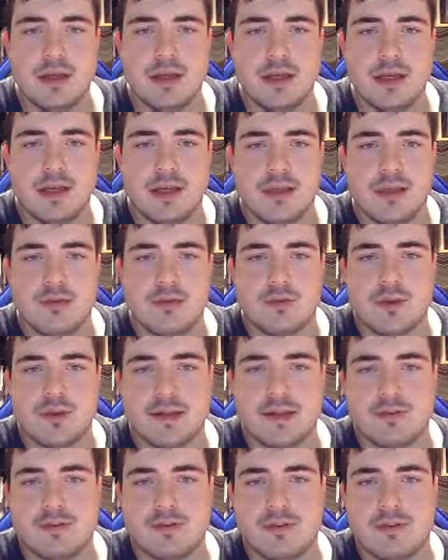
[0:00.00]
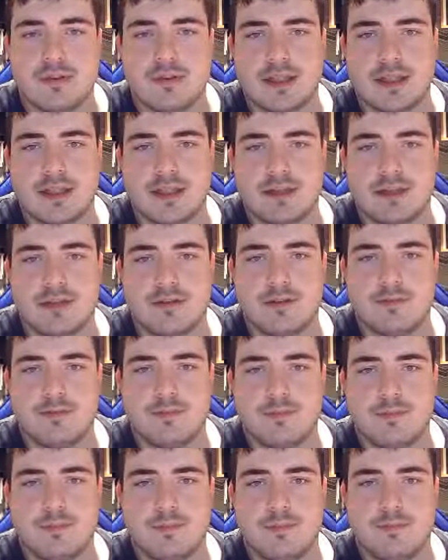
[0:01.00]
in 2014 and have
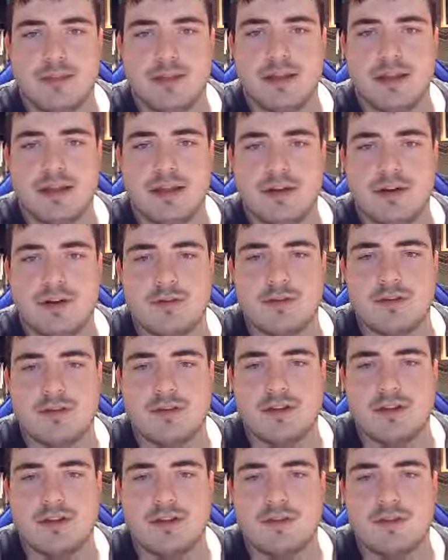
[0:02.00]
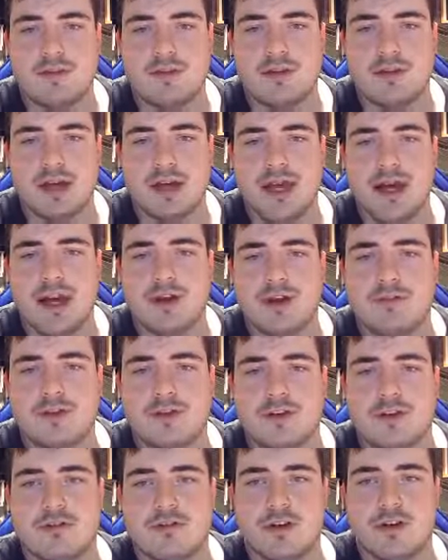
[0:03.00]
been there ever since. Okay,
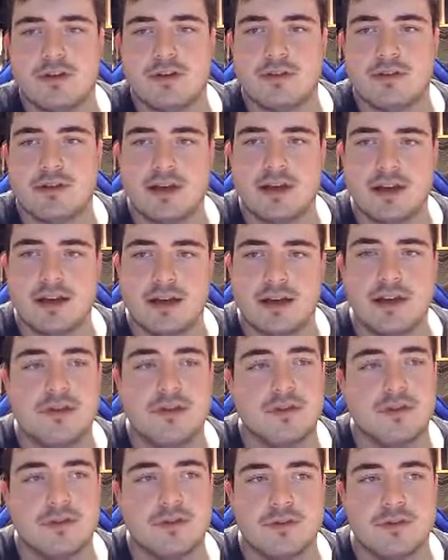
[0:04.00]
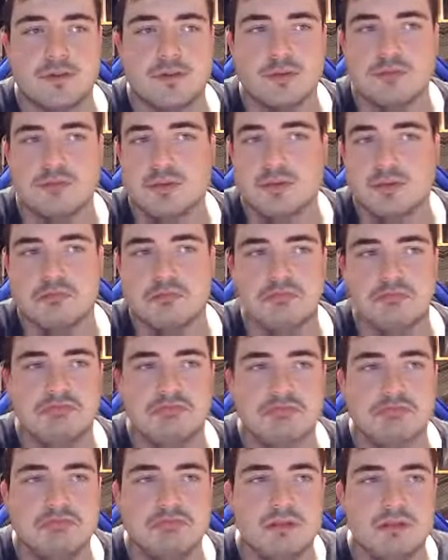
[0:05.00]
hovering around the relegation zone, but
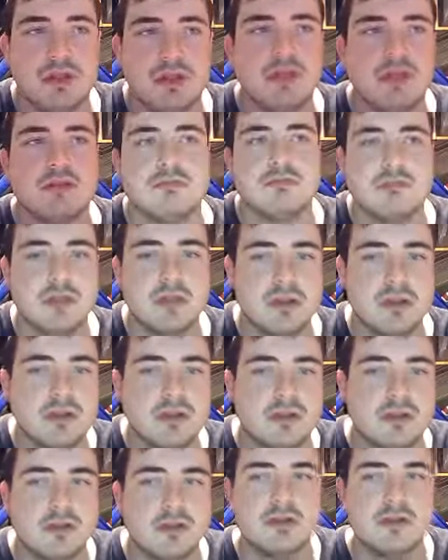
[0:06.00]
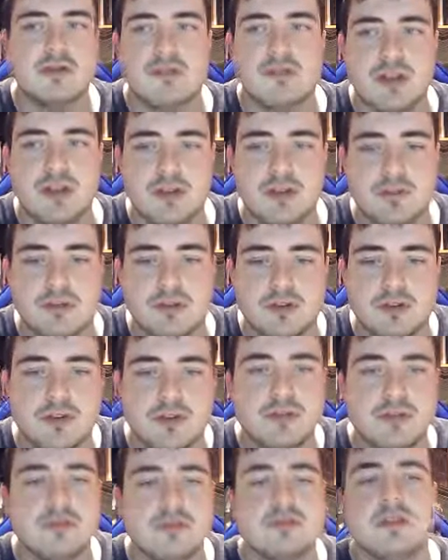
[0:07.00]
yeah, they're, they're a good team.
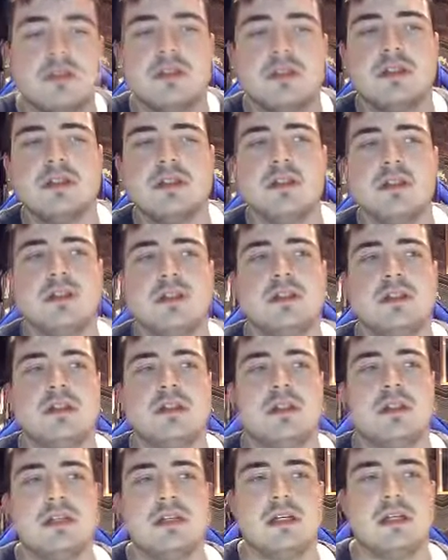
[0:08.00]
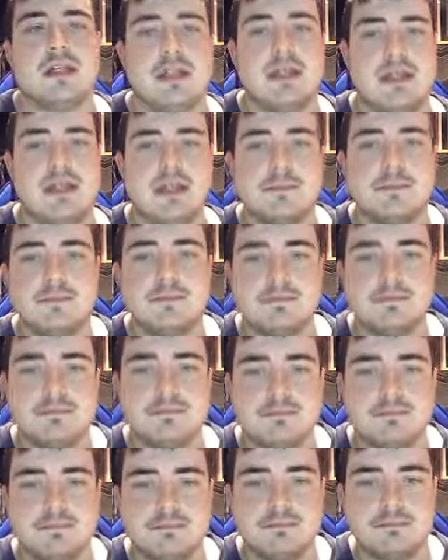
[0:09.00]
So um,
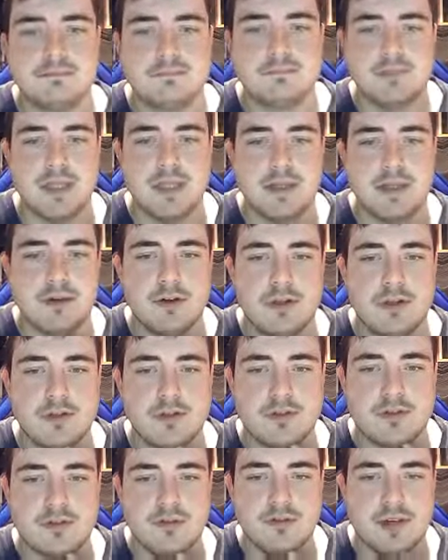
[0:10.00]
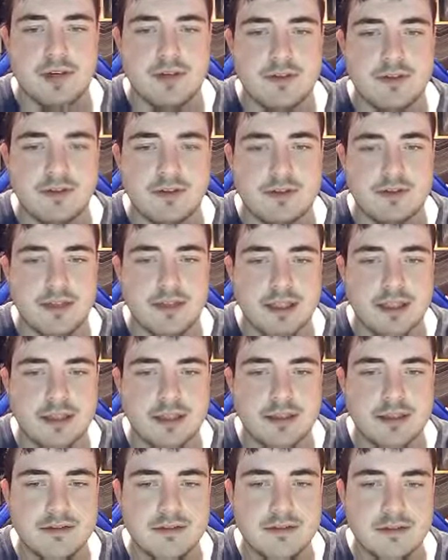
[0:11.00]
they know how to survive this league.
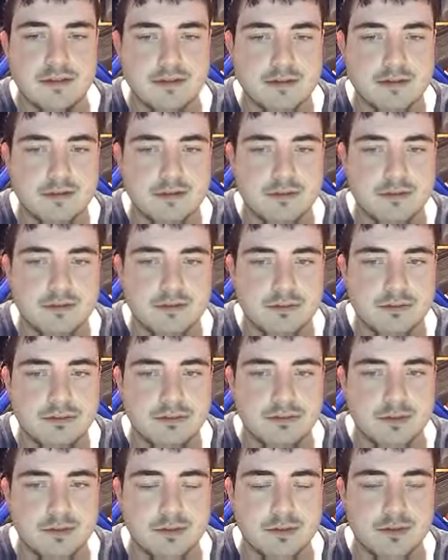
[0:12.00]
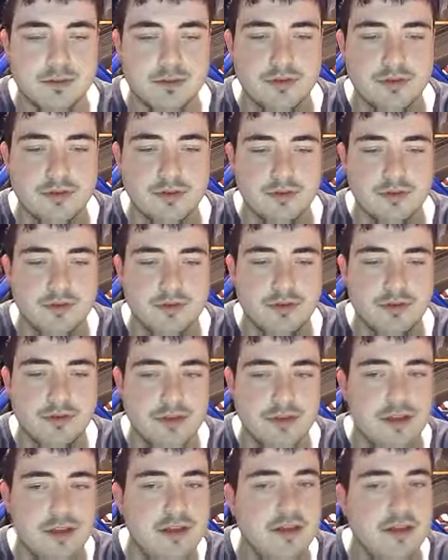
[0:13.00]
And well, Brundle's just
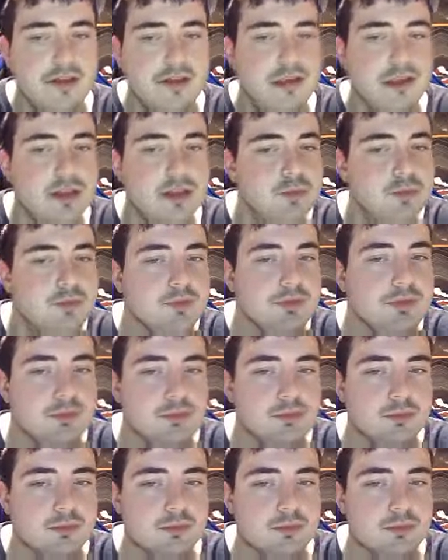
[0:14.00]
hit an absolute